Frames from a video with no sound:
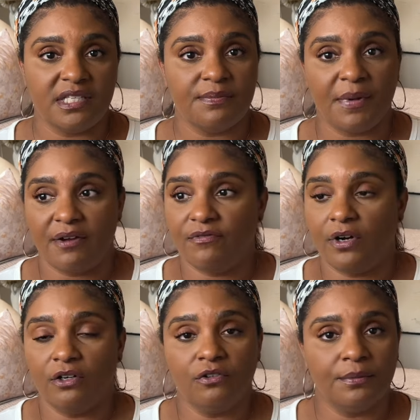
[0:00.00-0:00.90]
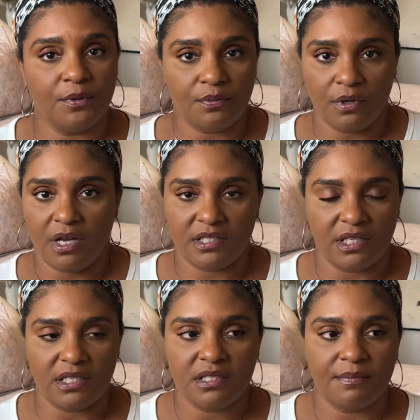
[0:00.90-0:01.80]
my vulnerable
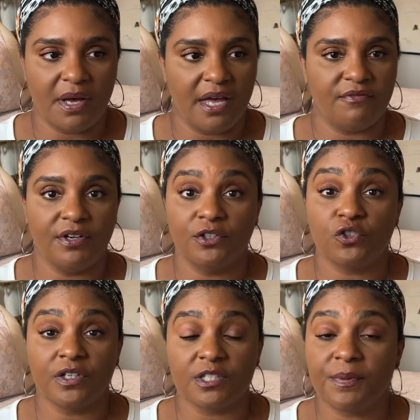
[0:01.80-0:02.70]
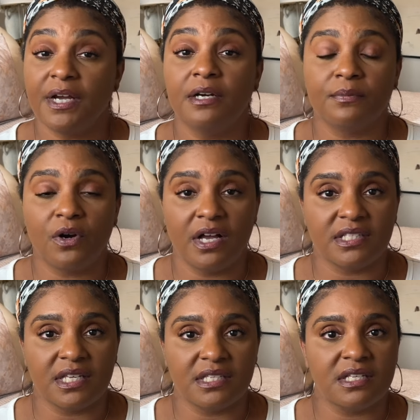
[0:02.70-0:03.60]
process, my very transparent
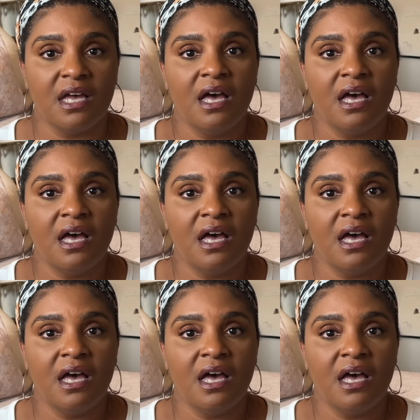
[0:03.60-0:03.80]
process